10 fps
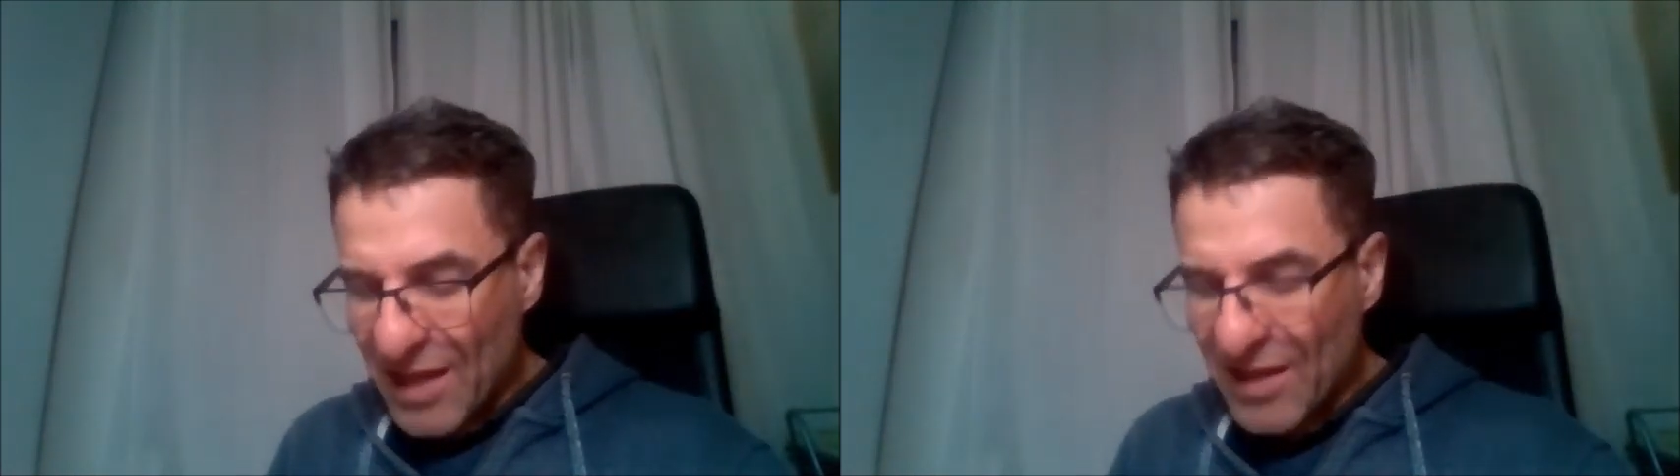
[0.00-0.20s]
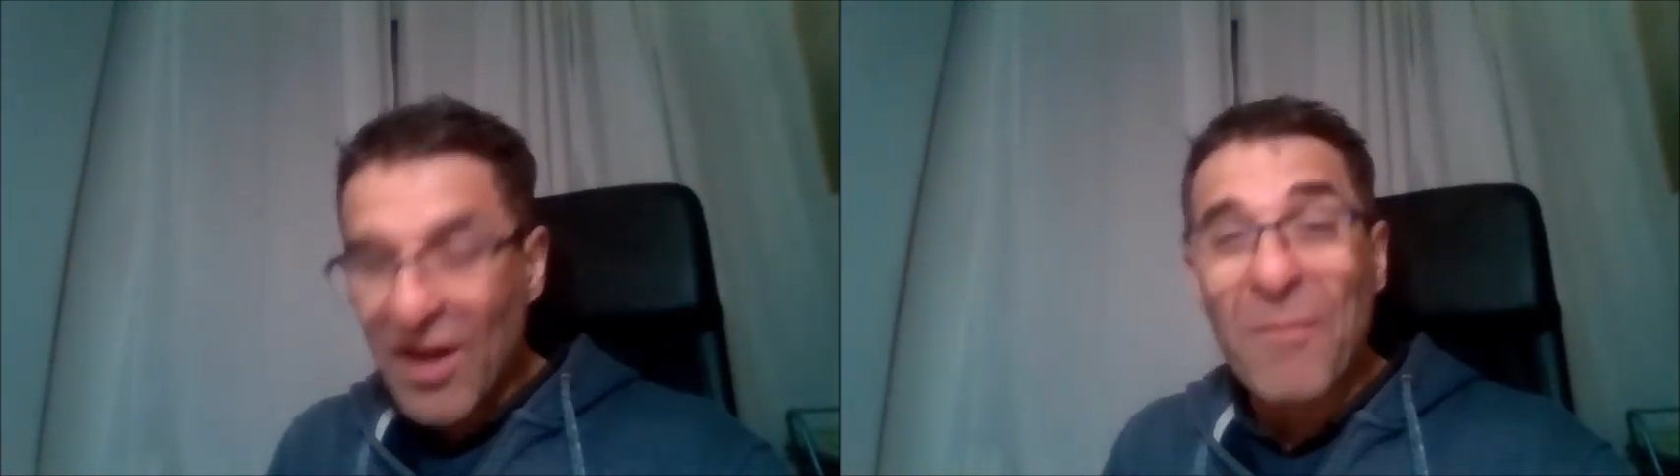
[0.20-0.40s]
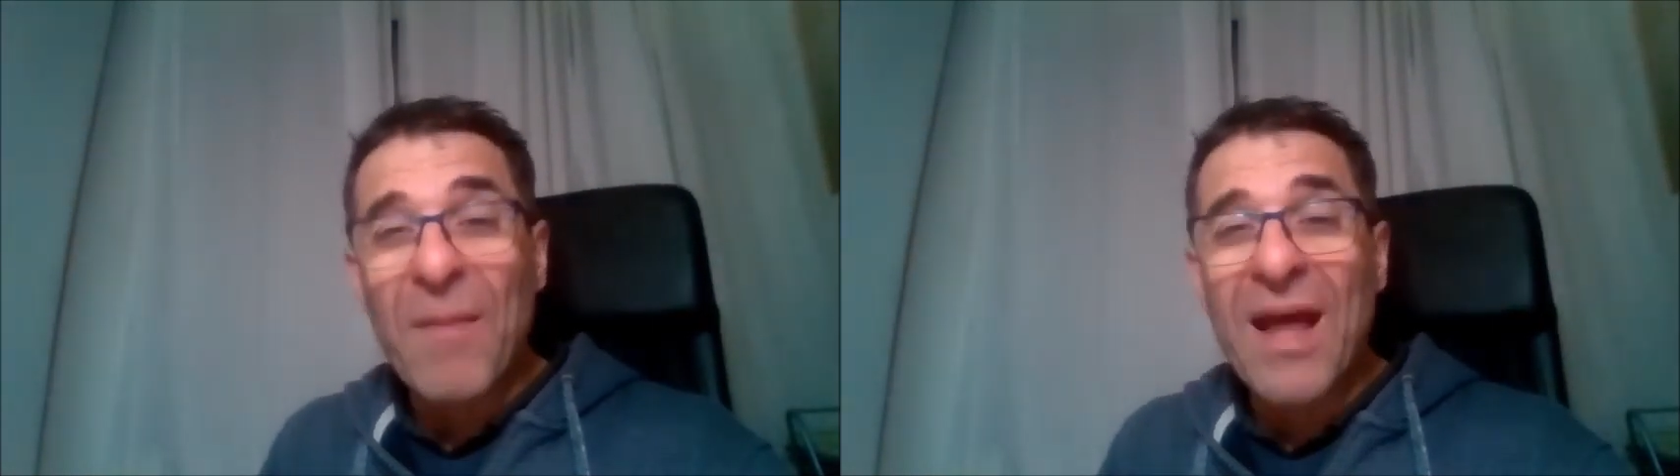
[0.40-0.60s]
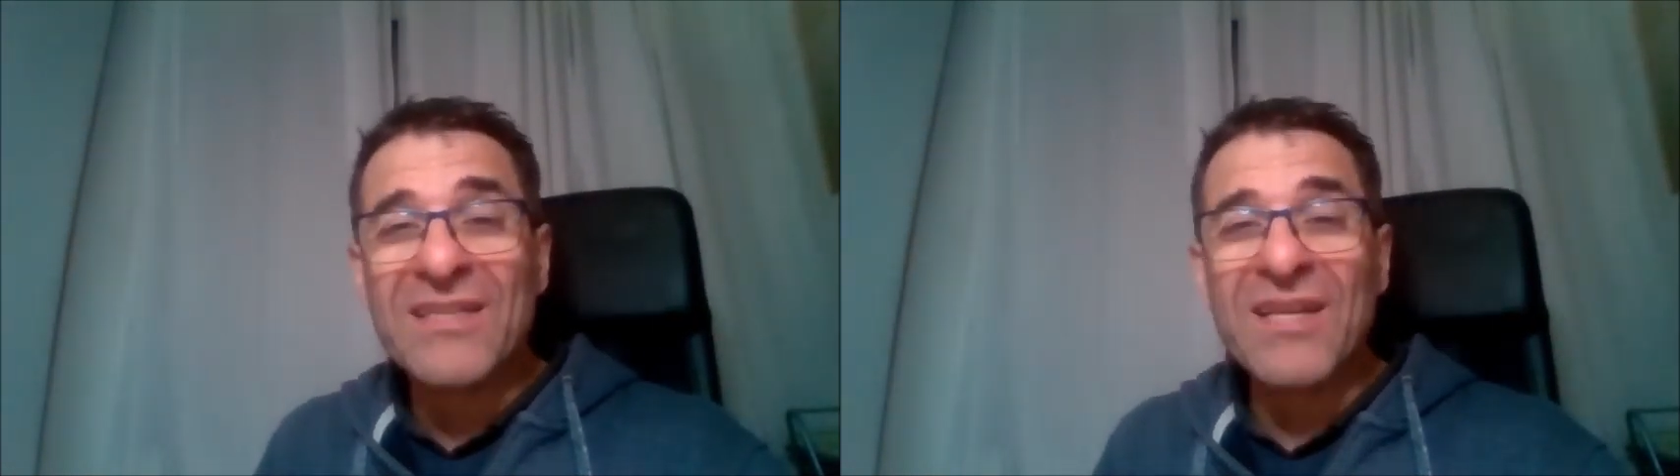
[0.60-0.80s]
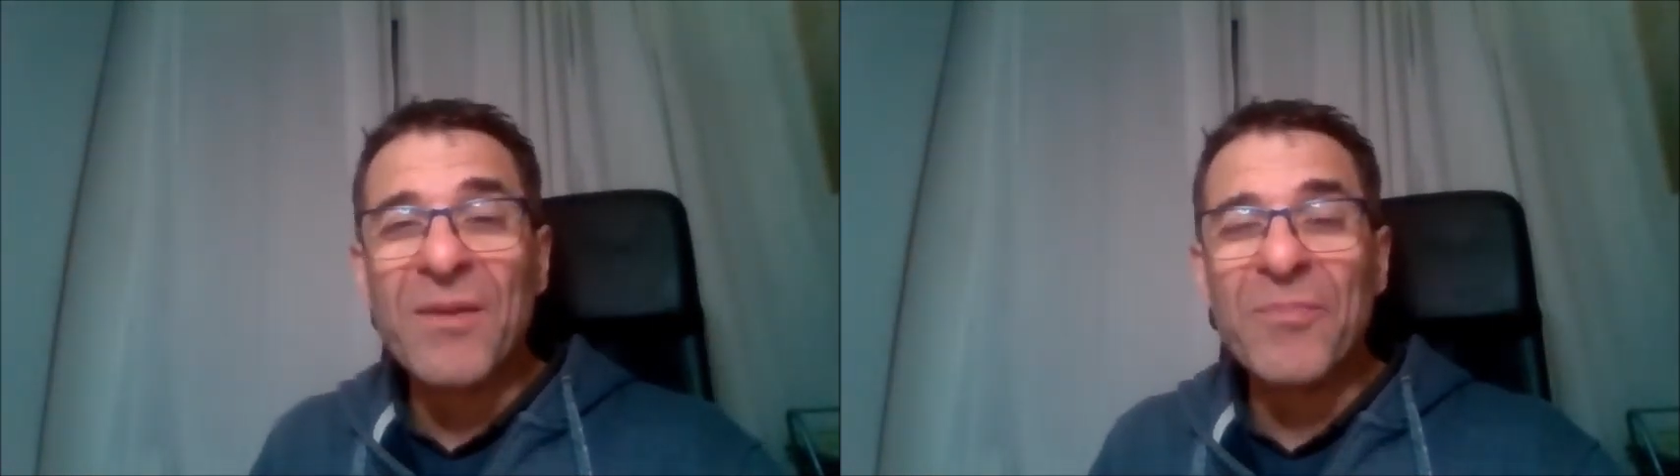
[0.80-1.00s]
and then I
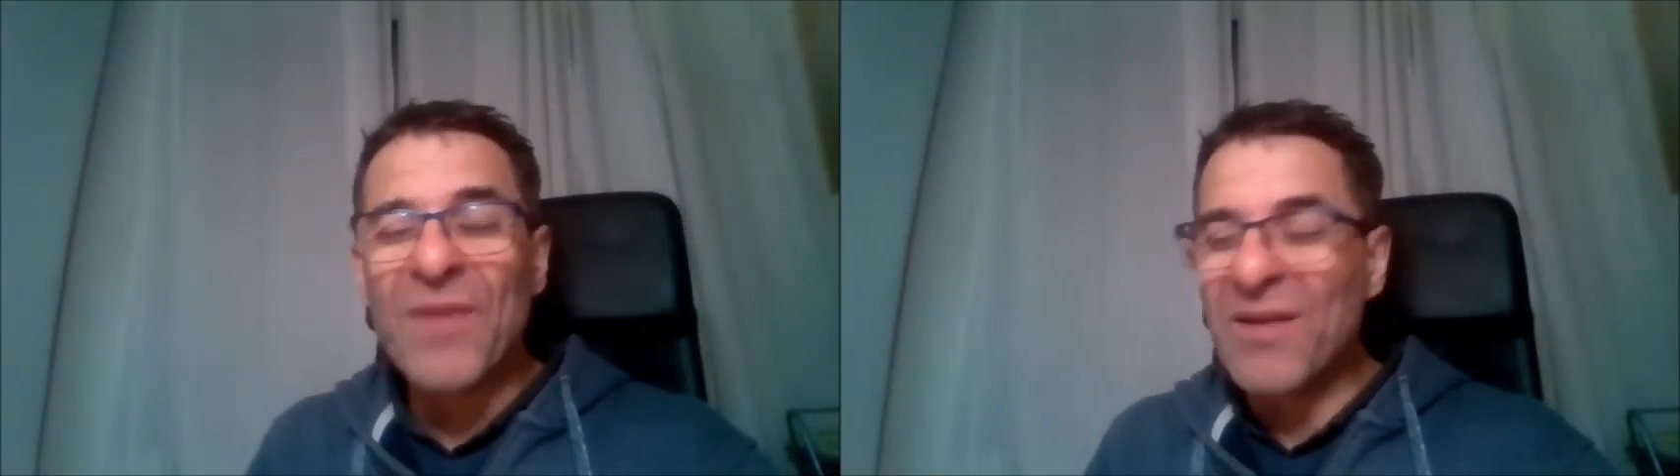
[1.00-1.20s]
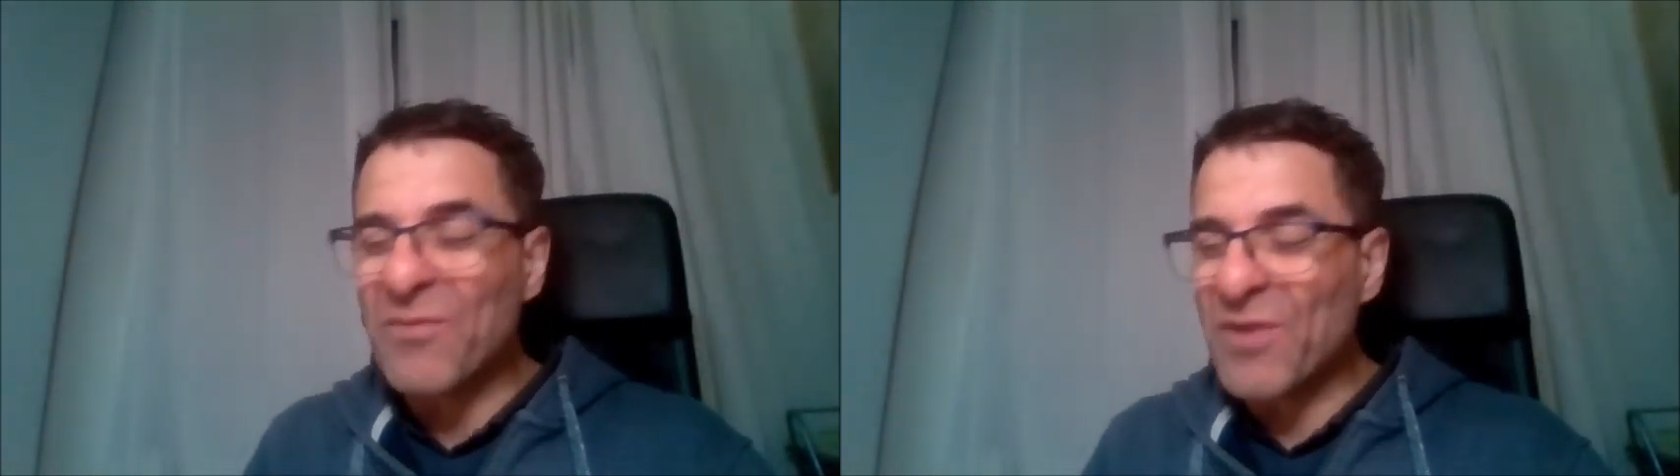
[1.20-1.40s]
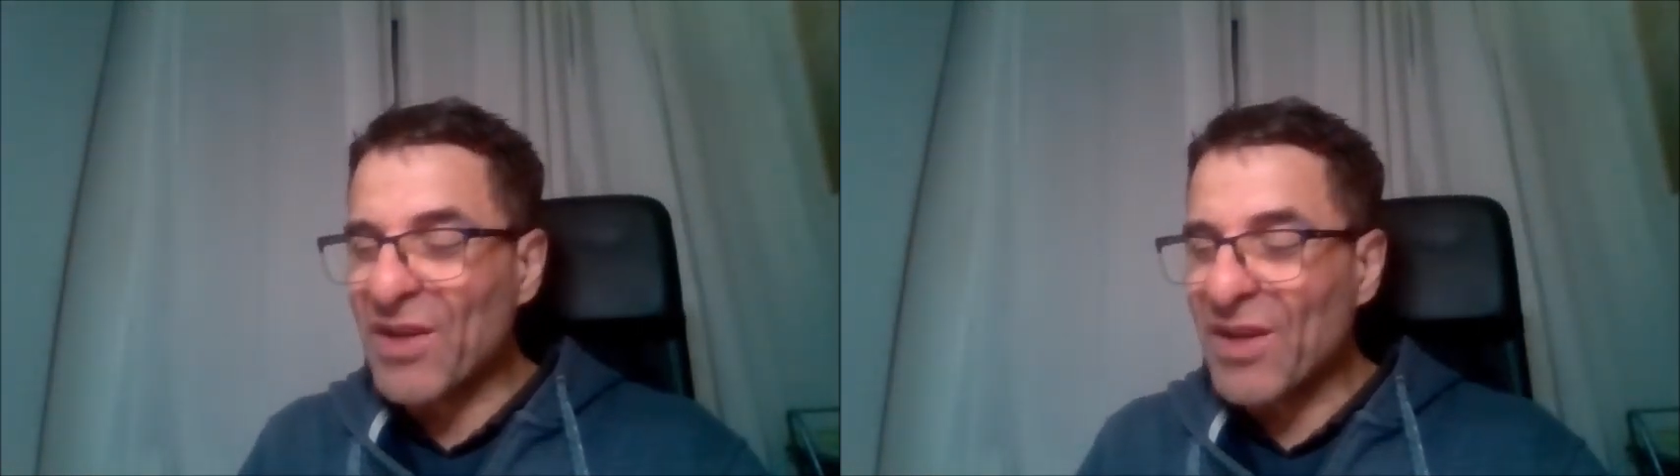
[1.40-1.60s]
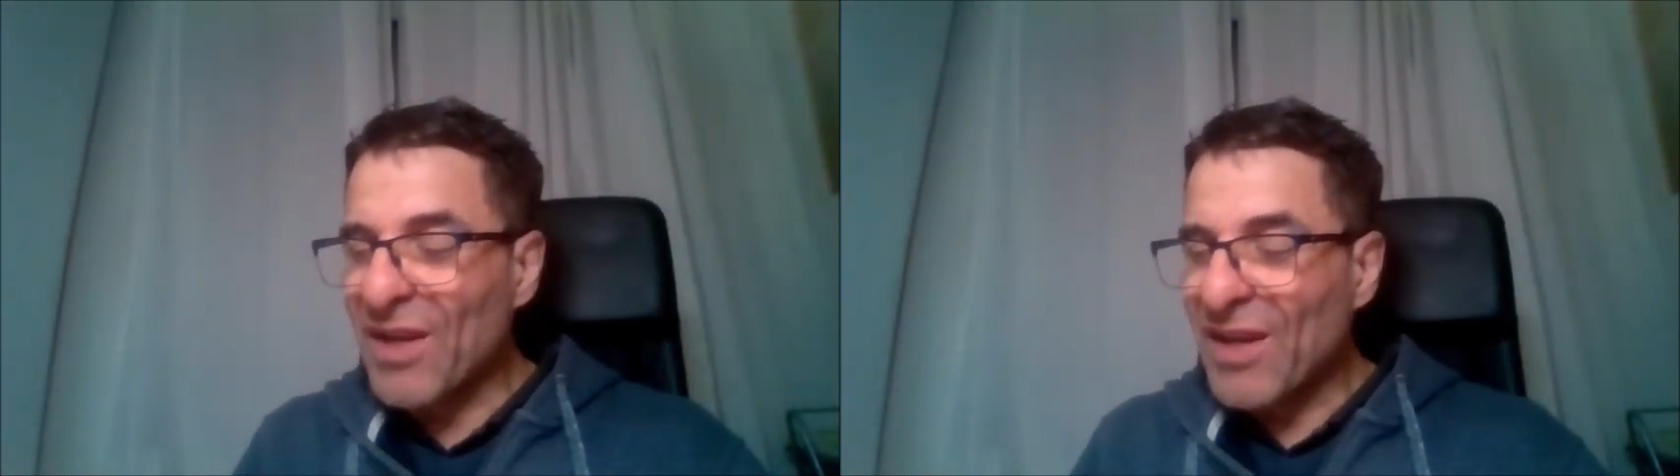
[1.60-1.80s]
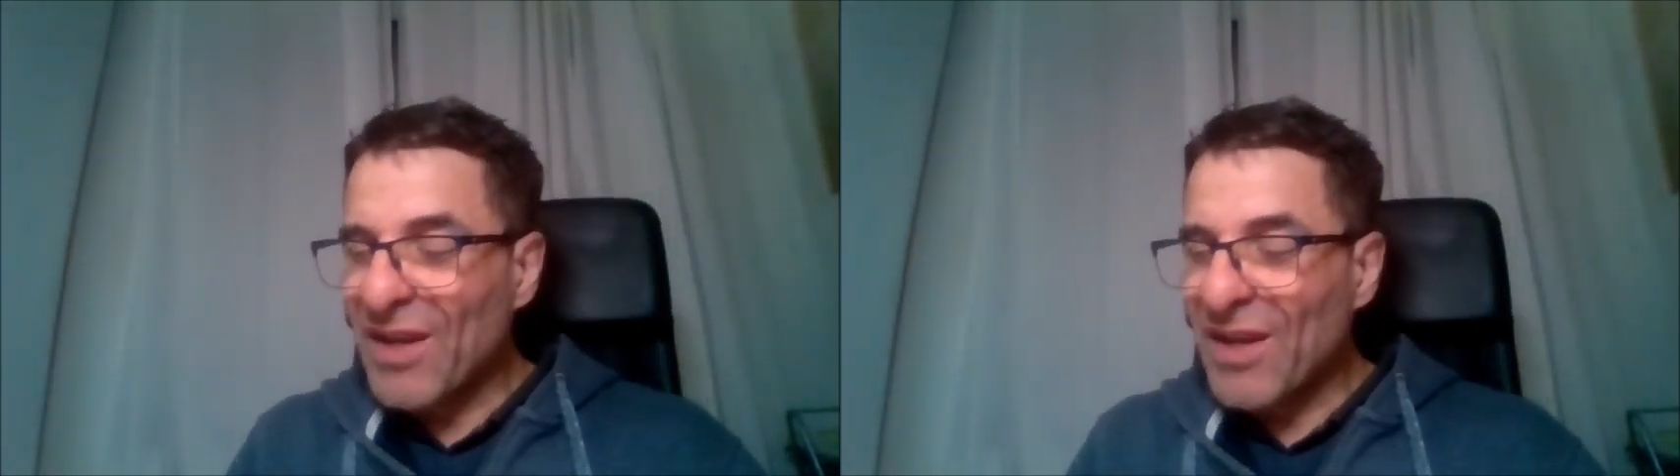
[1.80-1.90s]
met him and we